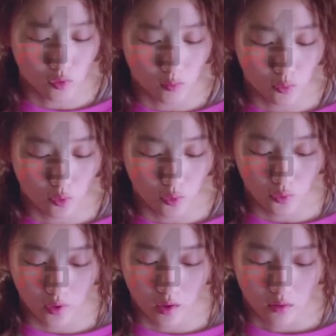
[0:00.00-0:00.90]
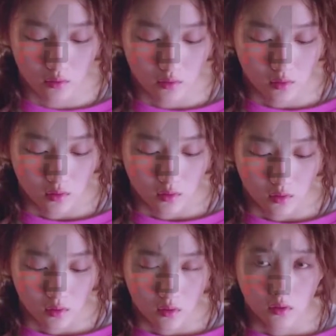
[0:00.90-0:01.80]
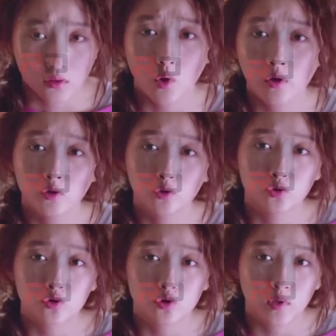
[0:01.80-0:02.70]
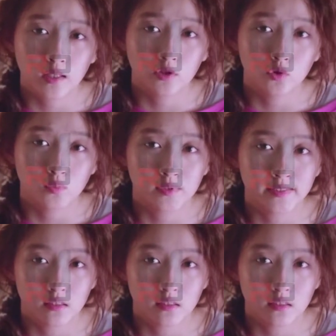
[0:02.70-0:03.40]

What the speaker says: doesn't notice much difference. Xiao Xi tells him about the